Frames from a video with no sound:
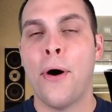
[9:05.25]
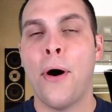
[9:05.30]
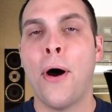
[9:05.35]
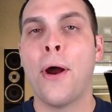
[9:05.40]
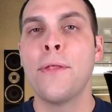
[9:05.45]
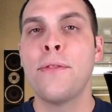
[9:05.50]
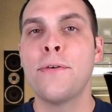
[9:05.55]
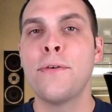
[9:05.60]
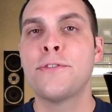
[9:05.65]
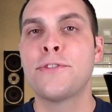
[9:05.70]

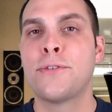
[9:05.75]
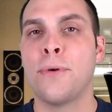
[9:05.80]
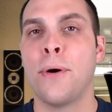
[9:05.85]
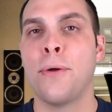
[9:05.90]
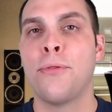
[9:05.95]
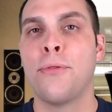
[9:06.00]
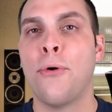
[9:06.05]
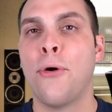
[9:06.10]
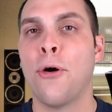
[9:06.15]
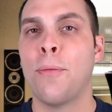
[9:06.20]
Are those
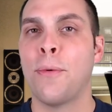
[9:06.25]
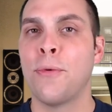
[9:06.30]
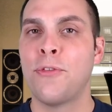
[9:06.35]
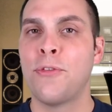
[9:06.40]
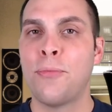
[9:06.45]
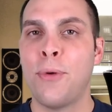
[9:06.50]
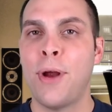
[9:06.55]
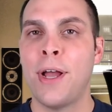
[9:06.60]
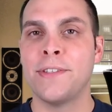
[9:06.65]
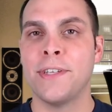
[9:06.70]
growth hormones
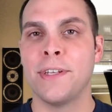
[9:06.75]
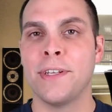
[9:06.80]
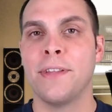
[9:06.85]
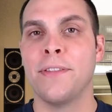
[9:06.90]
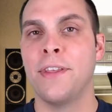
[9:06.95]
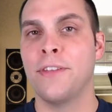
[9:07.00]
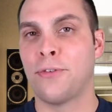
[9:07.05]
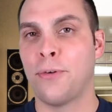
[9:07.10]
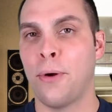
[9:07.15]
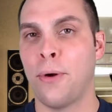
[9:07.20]
present?
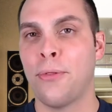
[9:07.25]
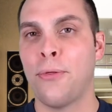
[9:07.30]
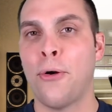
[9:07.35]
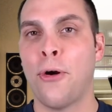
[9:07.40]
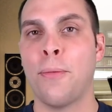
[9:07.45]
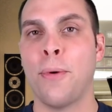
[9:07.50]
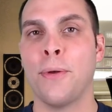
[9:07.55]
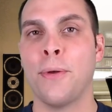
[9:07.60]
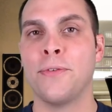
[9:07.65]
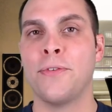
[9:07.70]
These growth
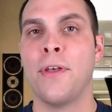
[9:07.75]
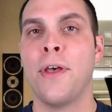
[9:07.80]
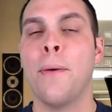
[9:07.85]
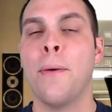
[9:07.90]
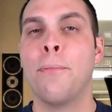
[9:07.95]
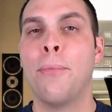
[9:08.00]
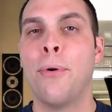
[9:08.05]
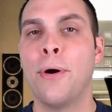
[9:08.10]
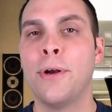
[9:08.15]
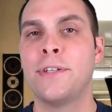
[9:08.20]
hormones
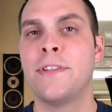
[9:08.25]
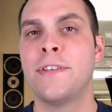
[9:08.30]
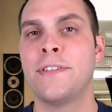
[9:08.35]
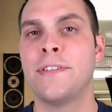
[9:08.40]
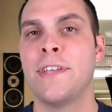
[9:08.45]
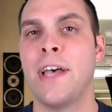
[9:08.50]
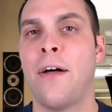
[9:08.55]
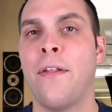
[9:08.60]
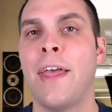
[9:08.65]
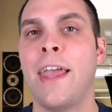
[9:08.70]
push the
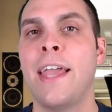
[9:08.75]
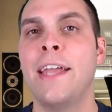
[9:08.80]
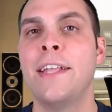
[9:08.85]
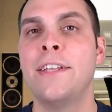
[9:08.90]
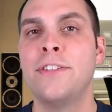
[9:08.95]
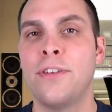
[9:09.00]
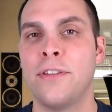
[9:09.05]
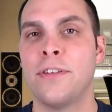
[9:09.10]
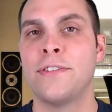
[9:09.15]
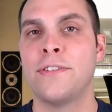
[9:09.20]
cell
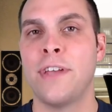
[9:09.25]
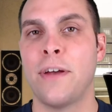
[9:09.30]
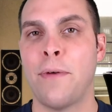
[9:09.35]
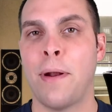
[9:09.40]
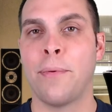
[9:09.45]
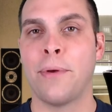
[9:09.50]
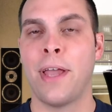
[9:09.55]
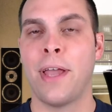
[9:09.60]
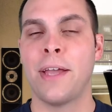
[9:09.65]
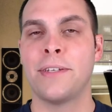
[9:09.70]
into the cell
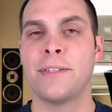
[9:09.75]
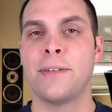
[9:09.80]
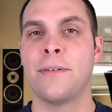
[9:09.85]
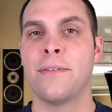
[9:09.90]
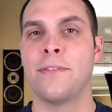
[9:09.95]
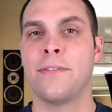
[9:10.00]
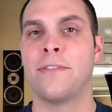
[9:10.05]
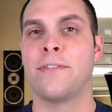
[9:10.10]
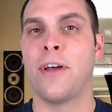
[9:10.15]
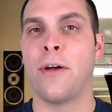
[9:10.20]

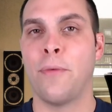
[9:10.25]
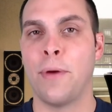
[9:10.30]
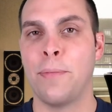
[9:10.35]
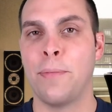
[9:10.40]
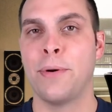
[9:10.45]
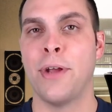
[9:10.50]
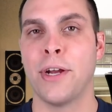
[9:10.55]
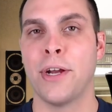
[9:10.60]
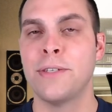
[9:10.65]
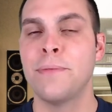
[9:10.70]

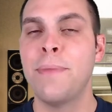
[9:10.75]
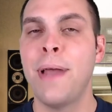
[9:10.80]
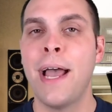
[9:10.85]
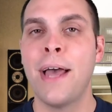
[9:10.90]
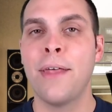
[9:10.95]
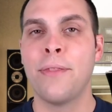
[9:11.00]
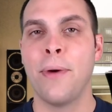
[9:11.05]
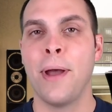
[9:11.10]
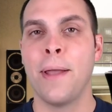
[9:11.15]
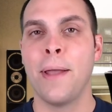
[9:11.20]
reproduction
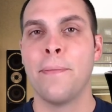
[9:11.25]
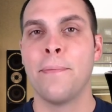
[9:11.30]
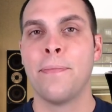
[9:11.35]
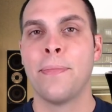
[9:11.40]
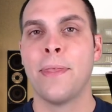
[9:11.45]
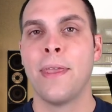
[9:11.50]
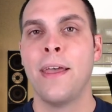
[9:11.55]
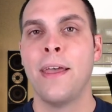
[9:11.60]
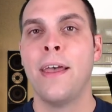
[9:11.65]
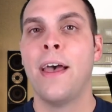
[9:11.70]
pathway.
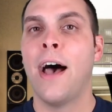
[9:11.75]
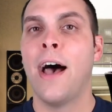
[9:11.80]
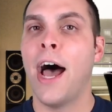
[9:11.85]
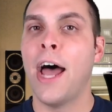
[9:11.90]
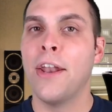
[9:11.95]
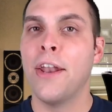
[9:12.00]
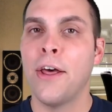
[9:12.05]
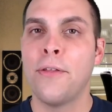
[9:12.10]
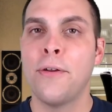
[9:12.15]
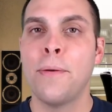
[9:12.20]

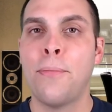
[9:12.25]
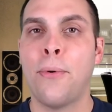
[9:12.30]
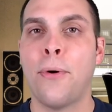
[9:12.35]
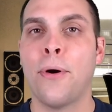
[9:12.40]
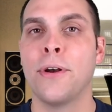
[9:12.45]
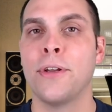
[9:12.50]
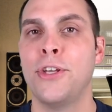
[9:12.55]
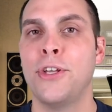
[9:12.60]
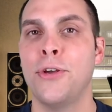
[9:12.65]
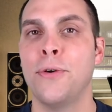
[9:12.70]
Another
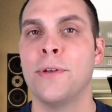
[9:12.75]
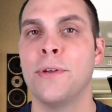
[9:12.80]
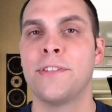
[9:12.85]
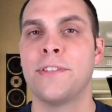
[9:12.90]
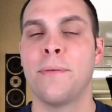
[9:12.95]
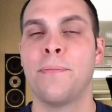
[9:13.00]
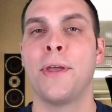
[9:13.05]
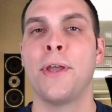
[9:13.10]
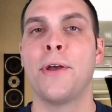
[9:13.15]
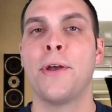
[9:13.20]
important cue is
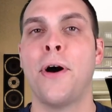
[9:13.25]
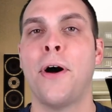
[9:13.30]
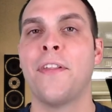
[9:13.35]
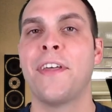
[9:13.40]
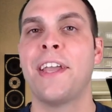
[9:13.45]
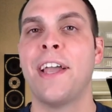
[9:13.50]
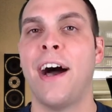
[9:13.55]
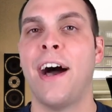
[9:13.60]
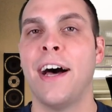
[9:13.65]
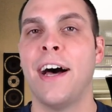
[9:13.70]
something
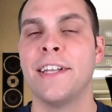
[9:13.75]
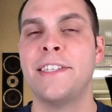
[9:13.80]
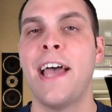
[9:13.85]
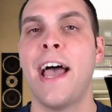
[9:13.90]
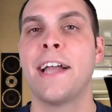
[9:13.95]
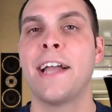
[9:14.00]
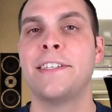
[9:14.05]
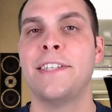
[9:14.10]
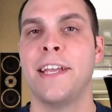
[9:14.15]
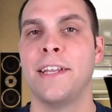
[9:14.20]
called
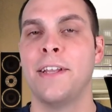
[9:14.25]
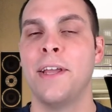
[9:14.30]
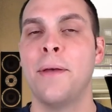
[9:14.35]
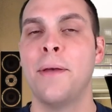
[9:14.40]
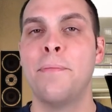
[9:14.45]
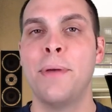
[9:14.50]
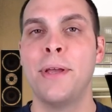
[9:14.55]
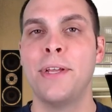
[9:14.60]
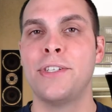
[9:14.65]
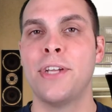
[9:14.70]
contact
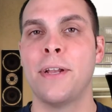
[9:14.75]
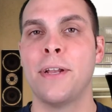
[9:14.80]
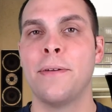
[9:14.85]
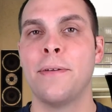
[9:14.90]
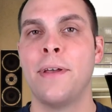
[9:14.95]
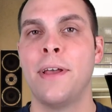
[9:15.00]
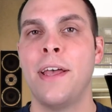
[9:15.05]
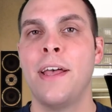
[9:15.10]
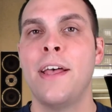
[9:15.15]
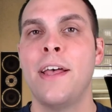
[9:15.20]
inhibition.
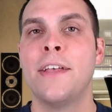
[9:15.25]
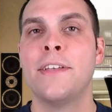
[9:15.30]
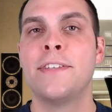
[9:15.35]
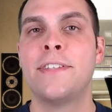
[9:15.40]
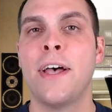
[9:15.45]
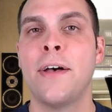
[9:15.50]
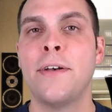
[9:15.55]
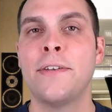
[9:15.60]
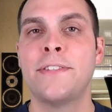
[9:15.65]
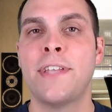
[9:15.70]

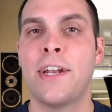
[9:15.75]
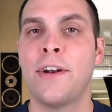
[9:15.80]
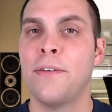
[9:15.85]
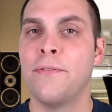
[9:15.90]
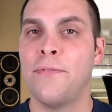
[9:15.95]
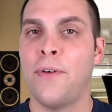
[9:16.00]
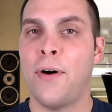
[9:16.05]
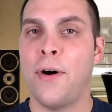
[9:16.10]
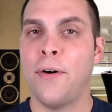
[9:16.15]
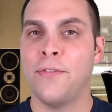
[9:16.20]
Cells that are
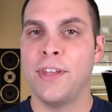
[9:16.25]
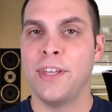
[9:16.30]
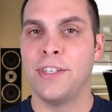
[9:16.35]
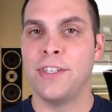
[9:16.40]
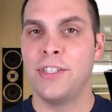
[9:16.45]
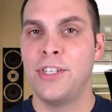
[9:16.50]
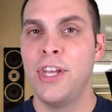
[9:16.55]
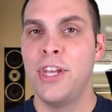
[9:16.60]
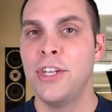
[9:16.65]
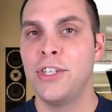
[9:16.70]
involved
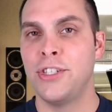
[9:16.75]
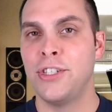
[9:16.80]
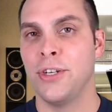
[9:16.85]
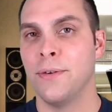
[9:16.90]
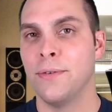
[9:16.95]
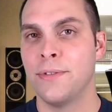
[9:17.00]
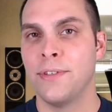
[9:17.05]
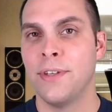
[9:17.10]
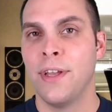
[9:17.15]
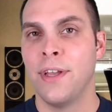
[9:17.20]
in
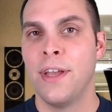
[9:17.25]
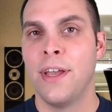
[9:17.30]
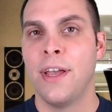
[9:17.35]
tissues,